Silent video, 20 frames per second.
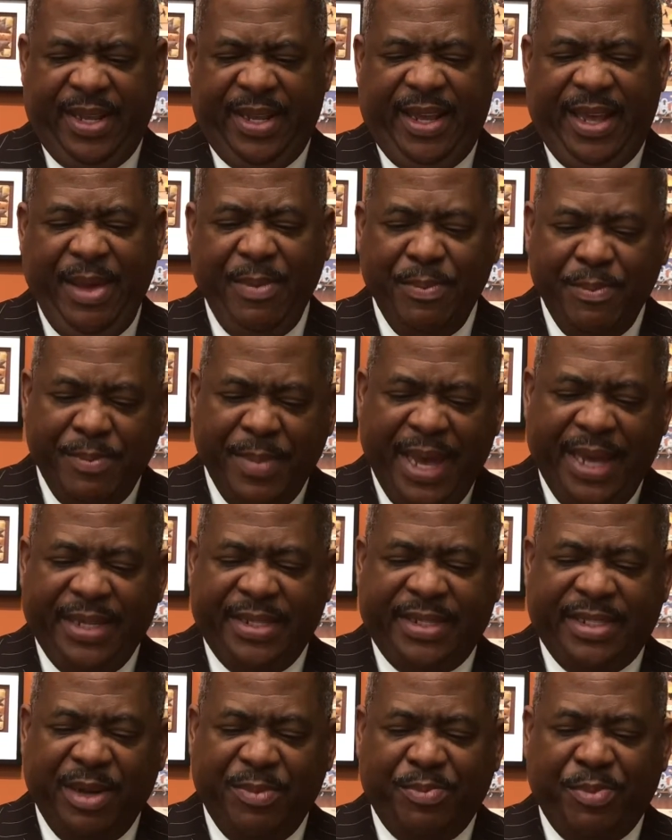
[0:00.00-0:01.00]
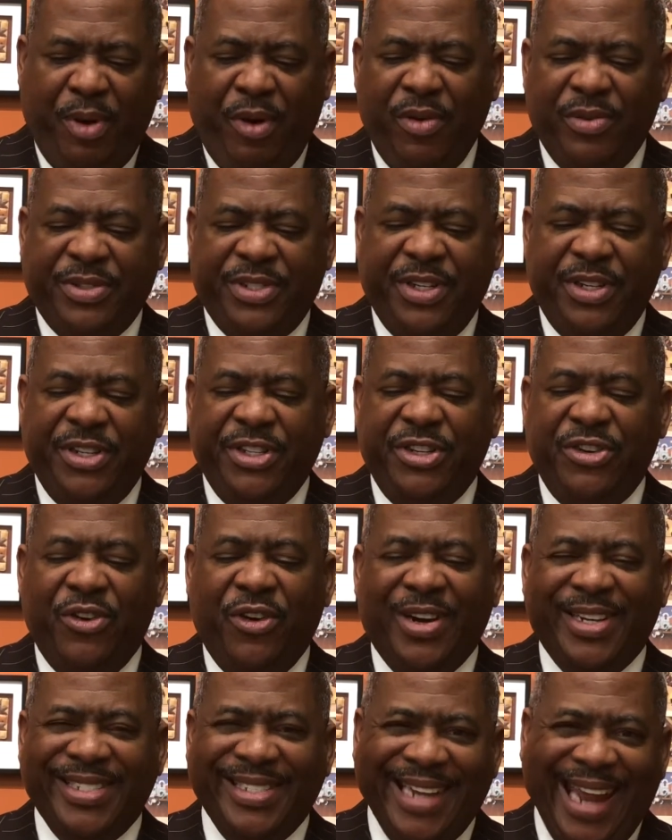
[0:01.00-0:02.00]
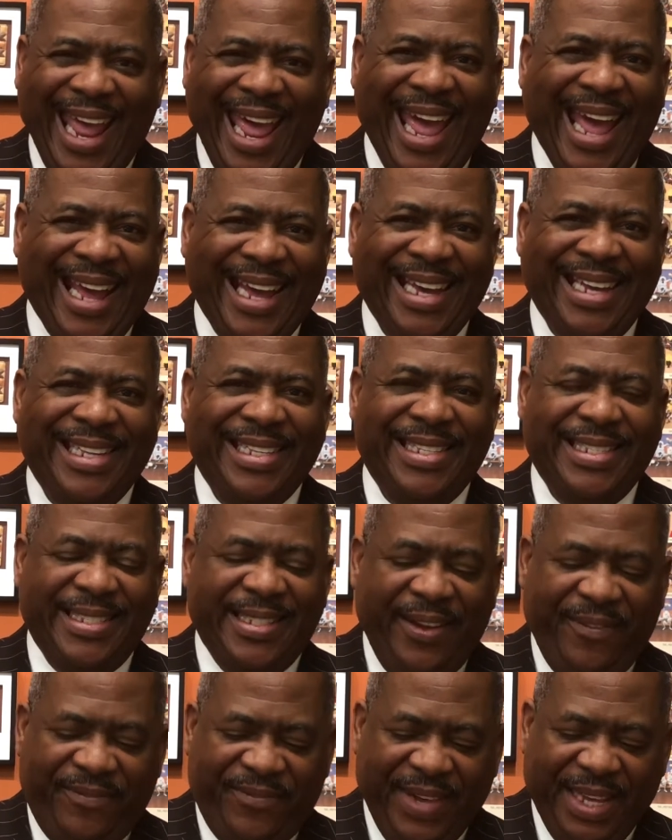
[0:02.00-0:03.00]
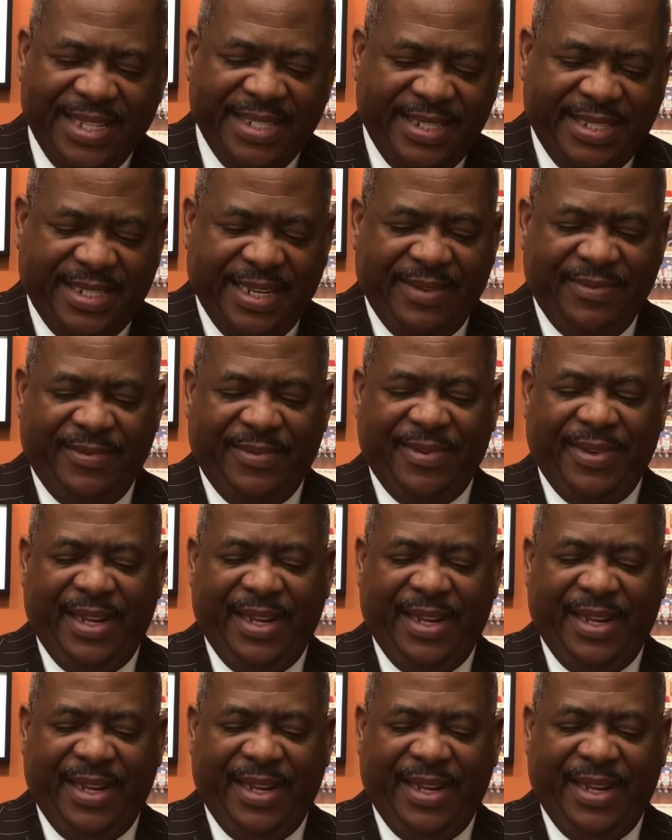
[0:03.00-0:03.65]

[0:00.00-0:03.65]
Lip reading: It makes the person you are nagging defensive.